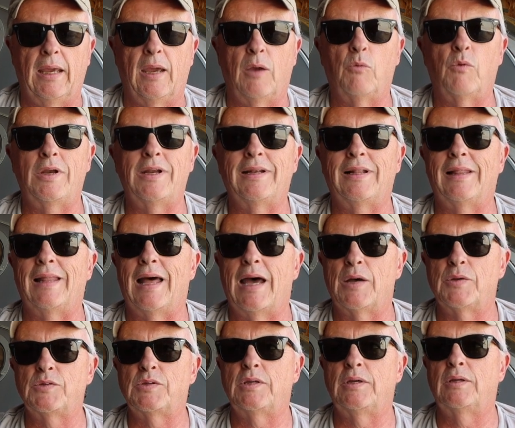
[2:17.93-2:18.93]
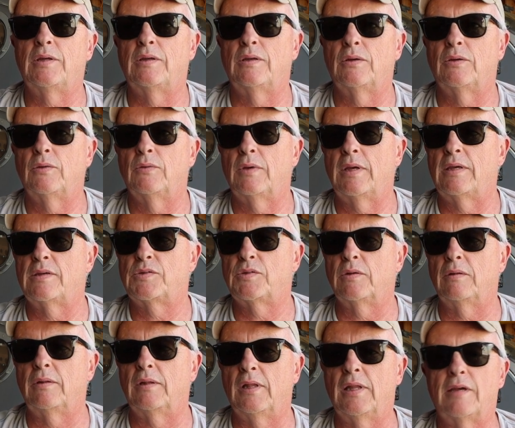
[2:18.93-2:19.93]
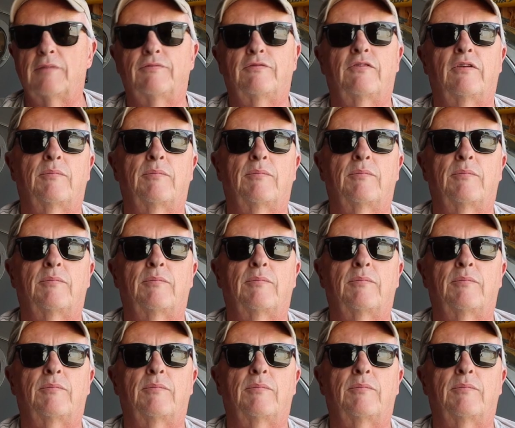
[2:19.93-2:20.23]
And what it allows you to do is to lift